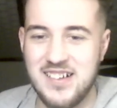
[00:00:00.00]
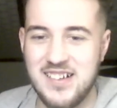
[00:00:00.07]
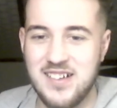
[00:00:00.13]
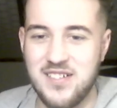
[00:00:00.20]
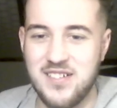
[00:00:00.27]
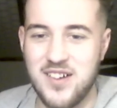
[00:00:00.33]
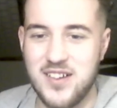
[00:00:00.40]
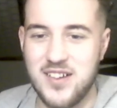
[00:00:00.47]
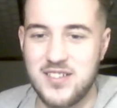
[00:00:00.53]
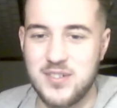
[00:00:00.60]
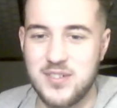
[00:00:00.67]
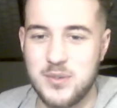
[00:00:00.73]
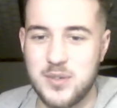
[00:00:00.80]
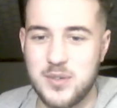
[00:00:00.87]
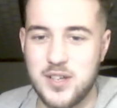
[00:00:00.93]
Right,
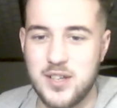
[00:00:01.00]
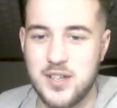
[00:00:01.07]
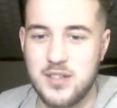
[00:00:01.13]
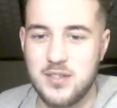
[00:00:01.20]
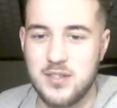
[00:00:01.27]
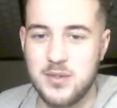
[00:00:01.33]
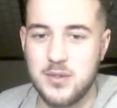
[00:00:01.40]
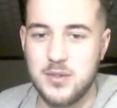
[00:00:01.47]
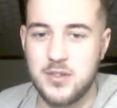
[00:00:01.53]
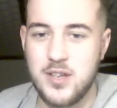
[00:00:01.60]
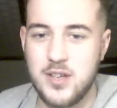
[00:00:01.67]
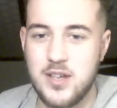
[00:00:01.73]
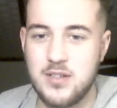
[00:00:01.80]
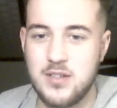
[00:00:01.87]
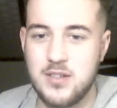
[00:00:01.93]
okay, so
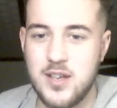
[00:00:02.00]
take.